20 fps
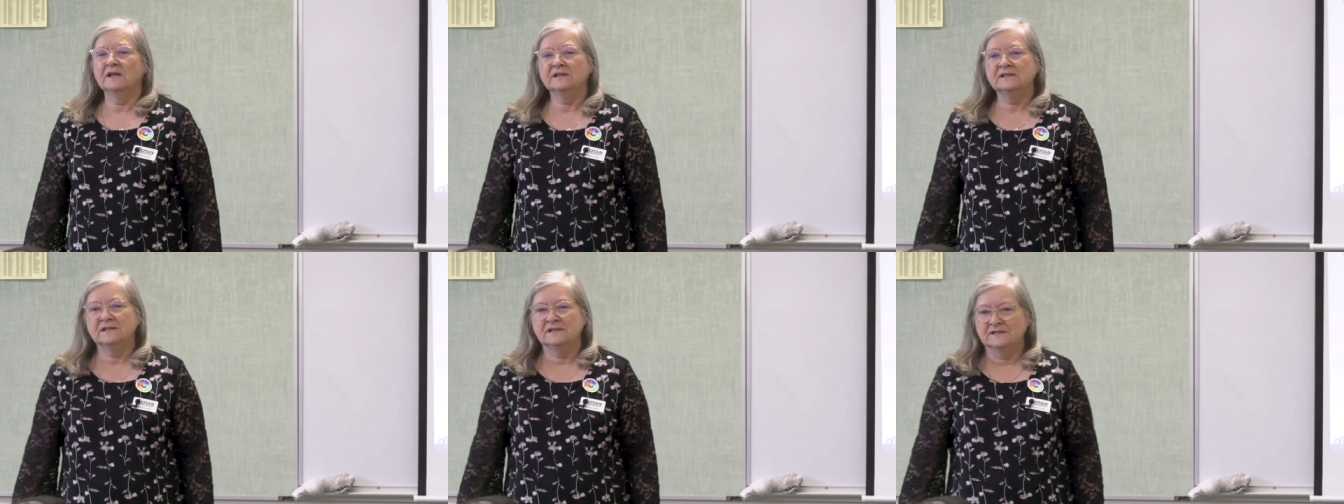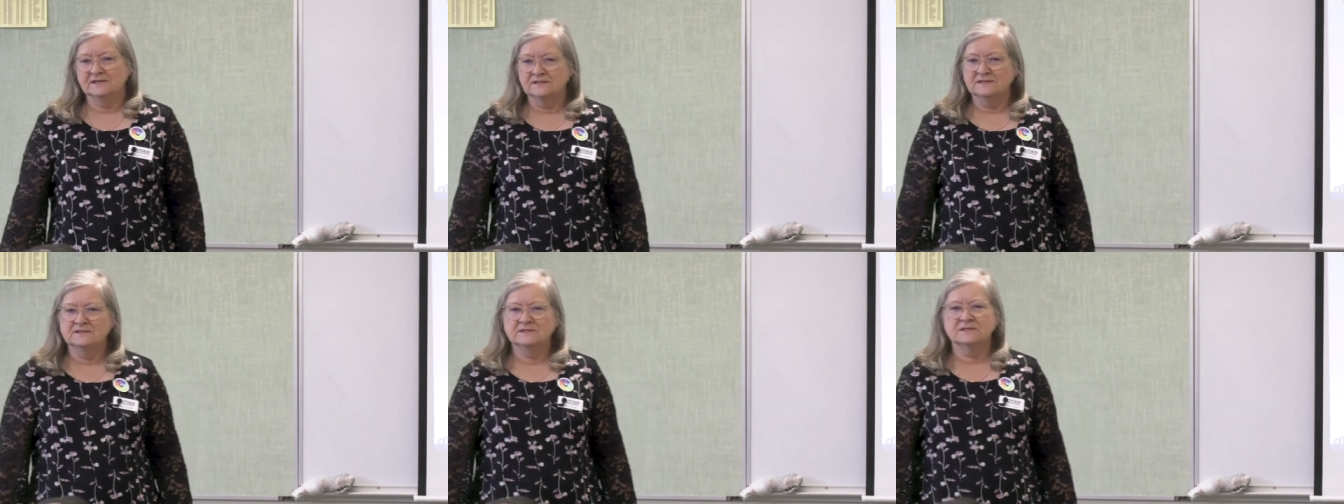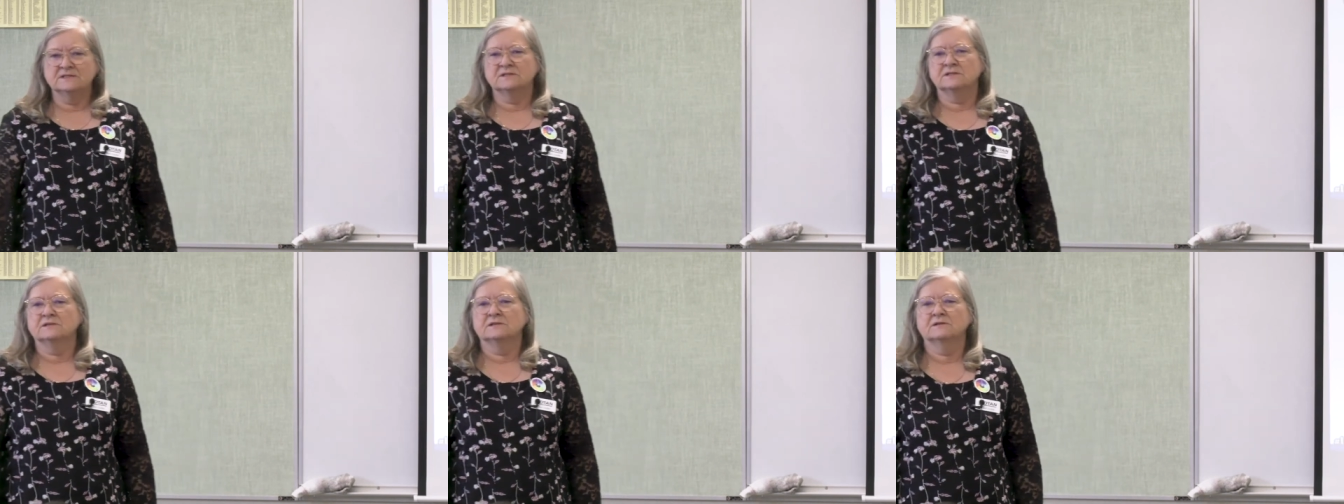it
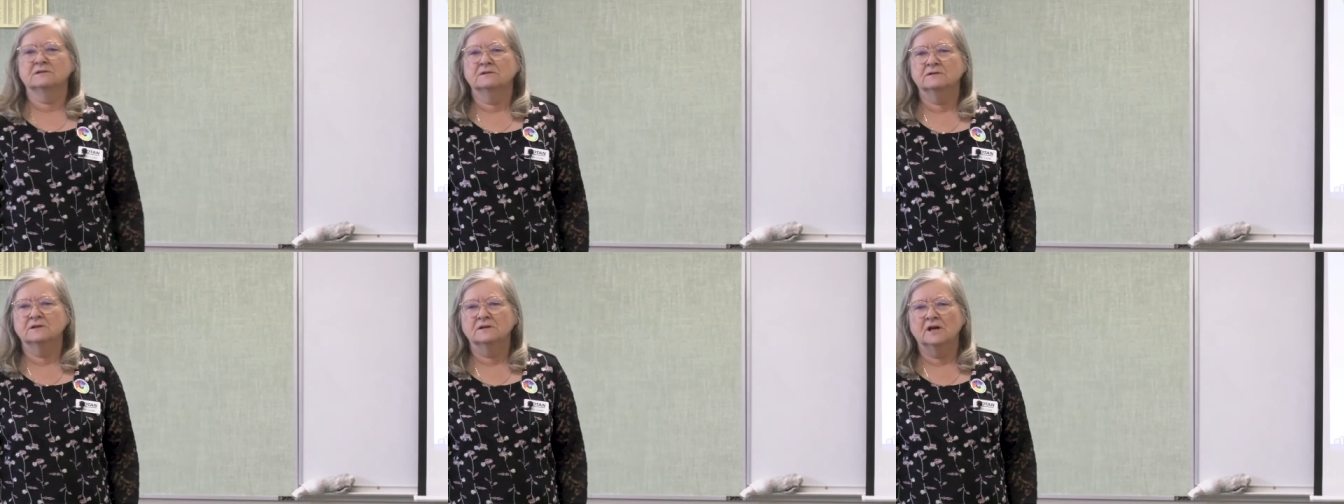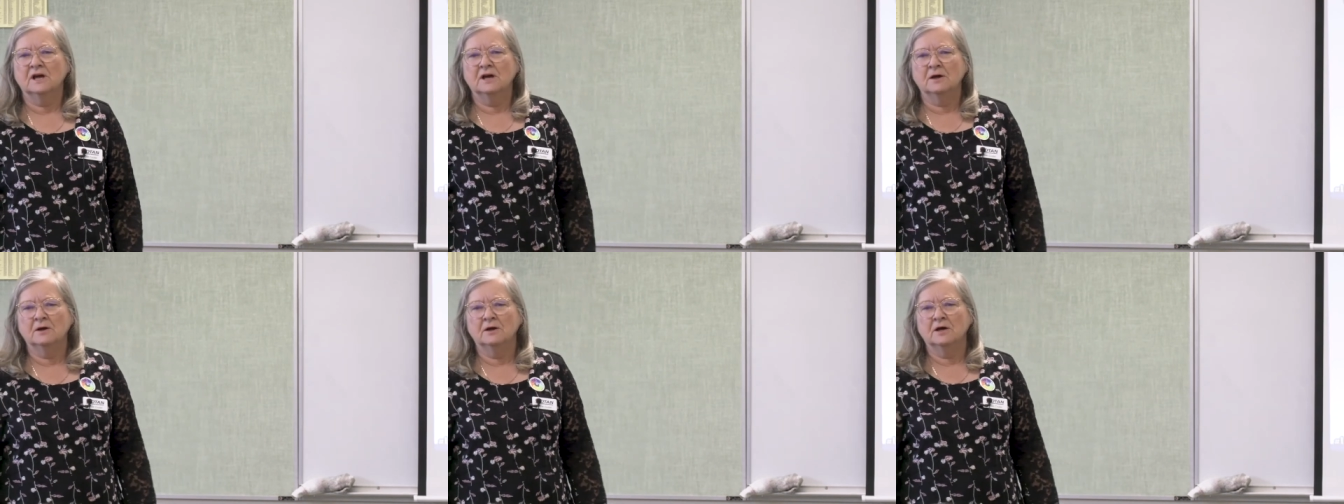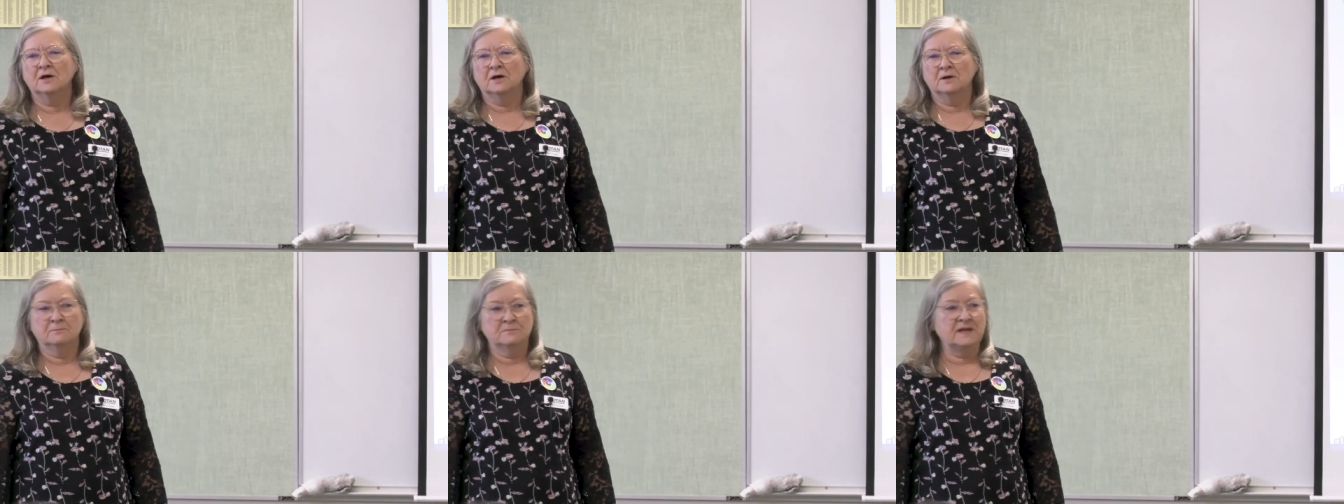is
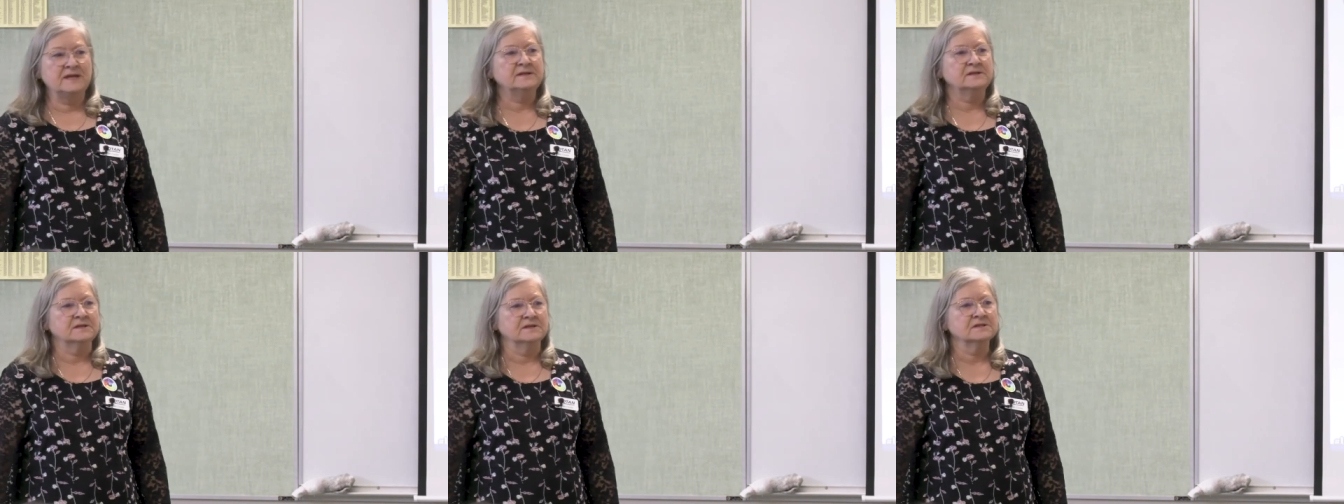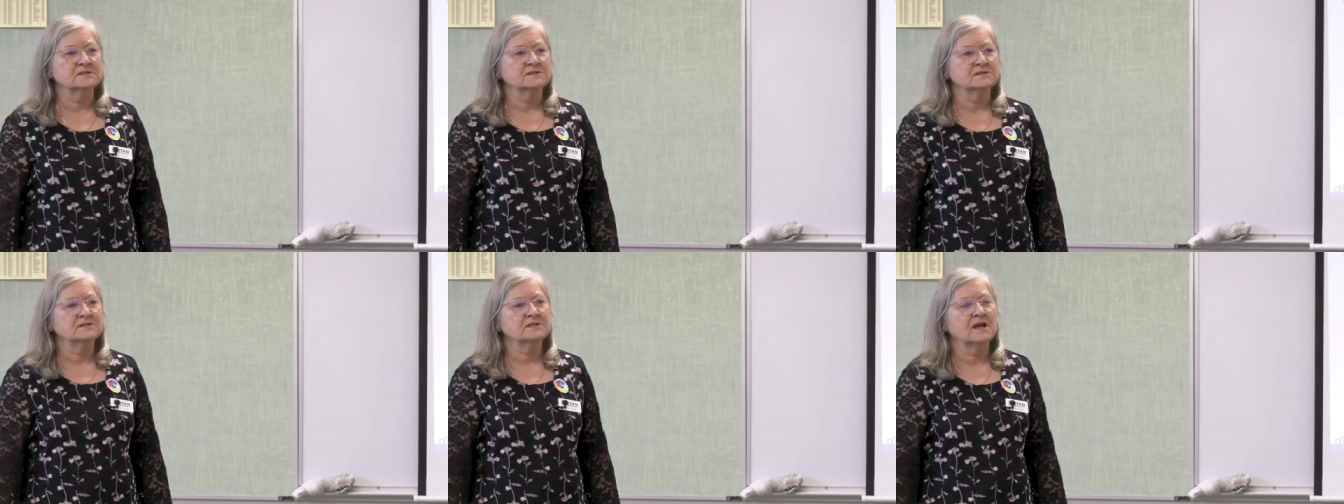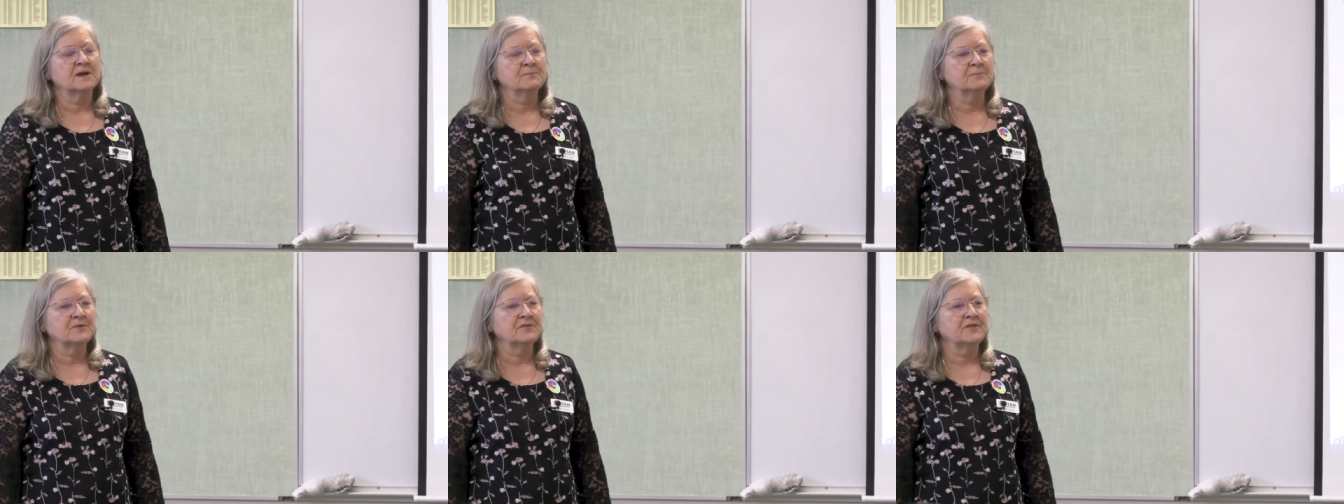uh, a maintenance
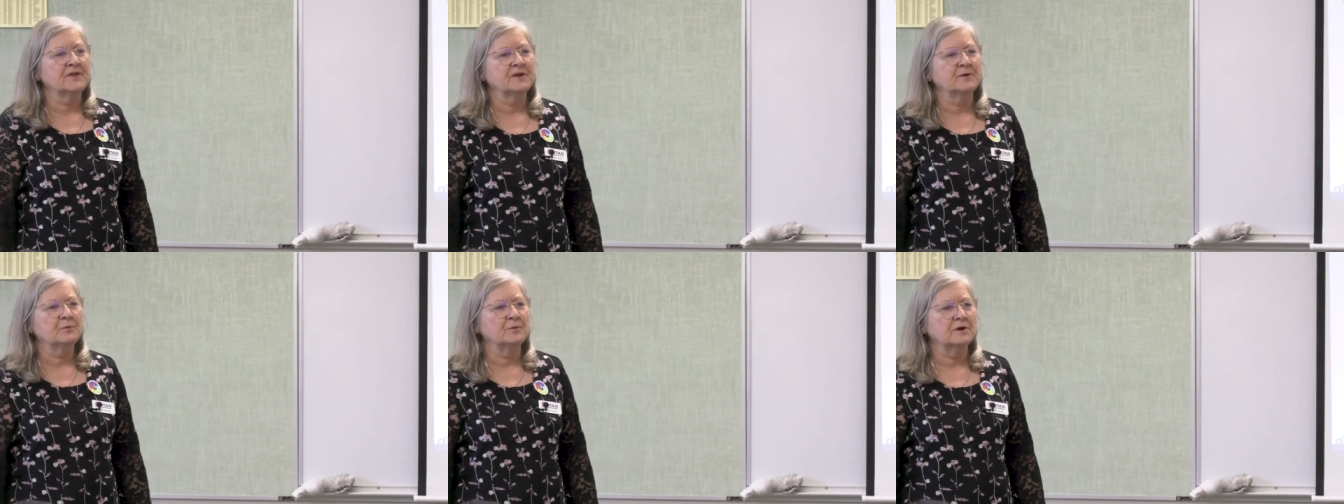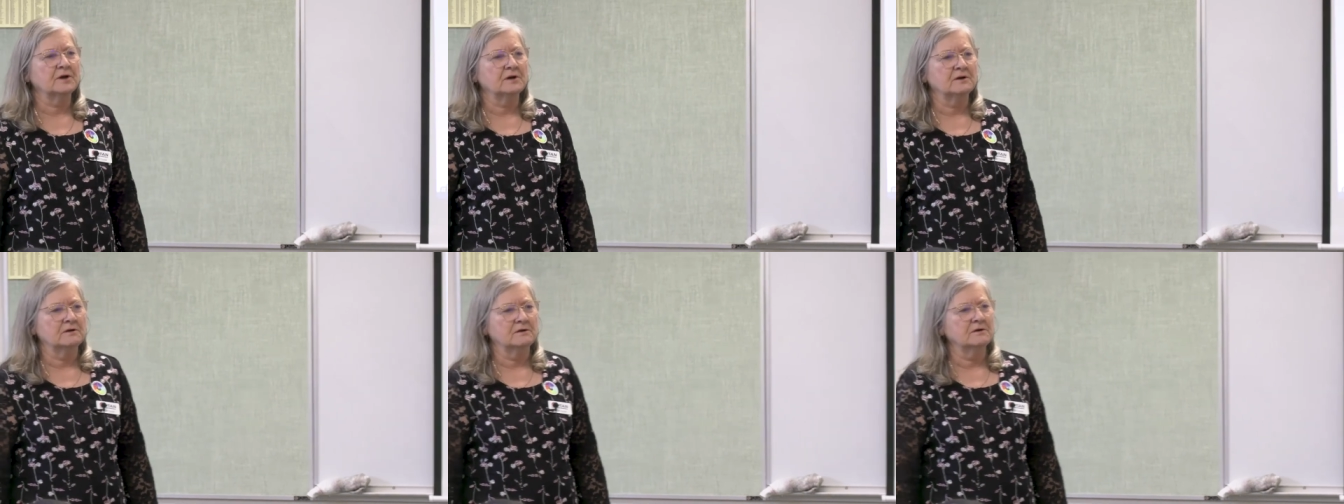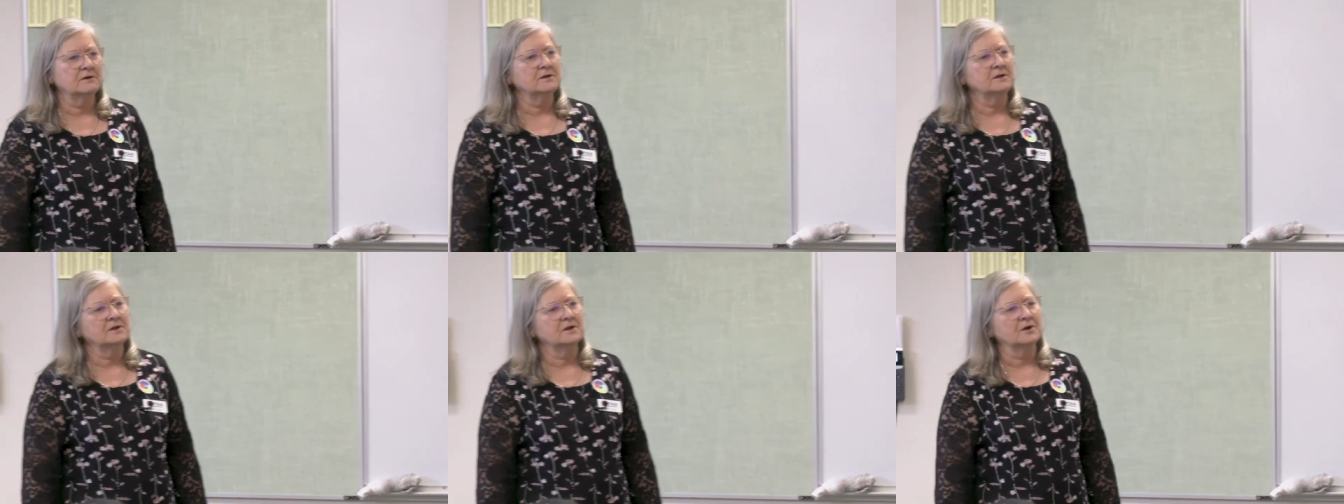type of thing where,
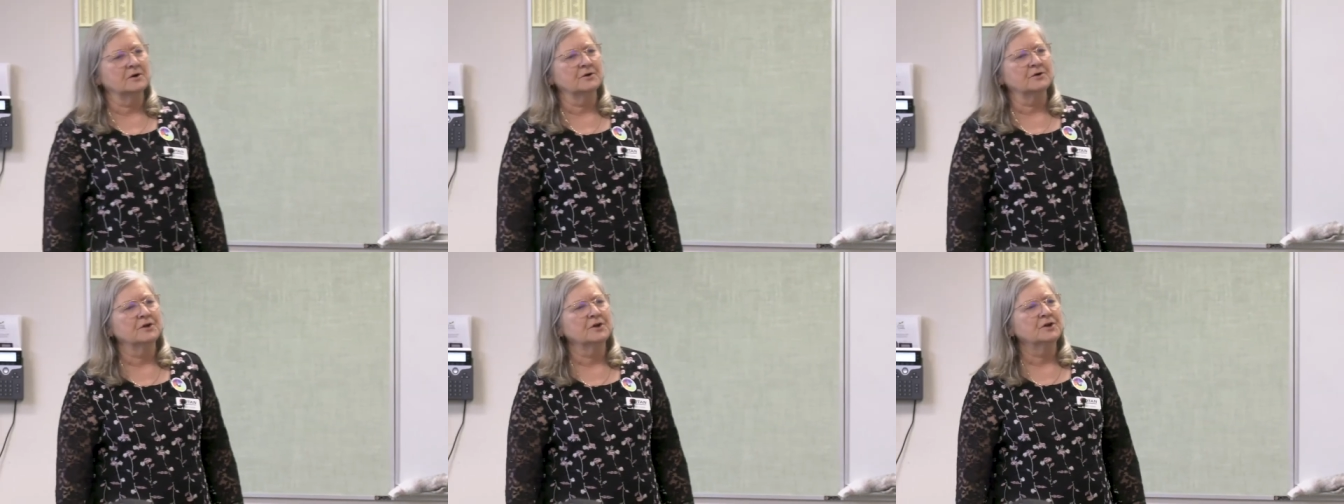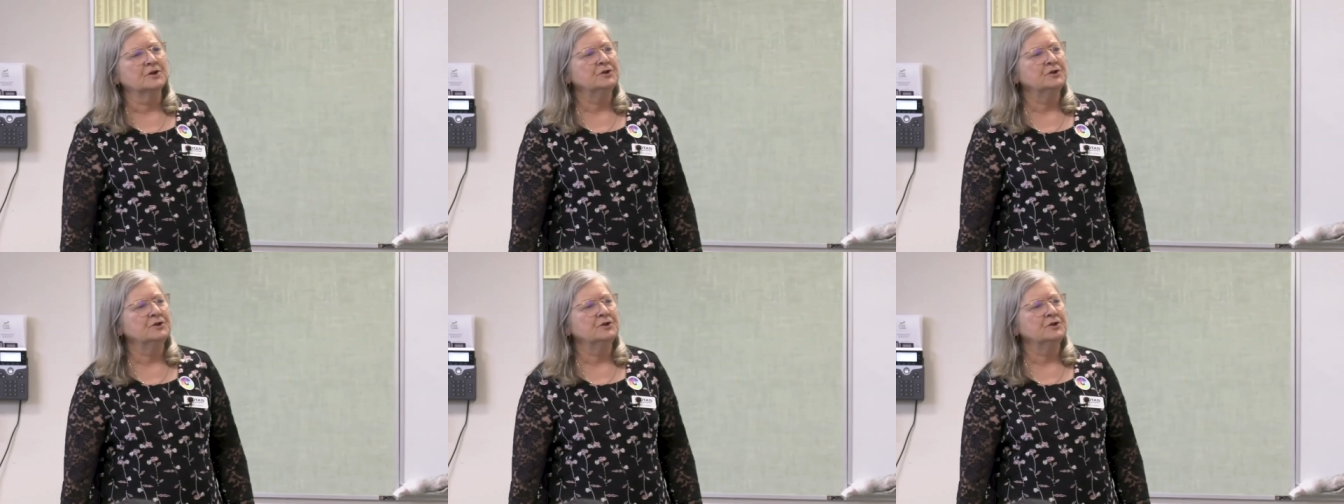you know,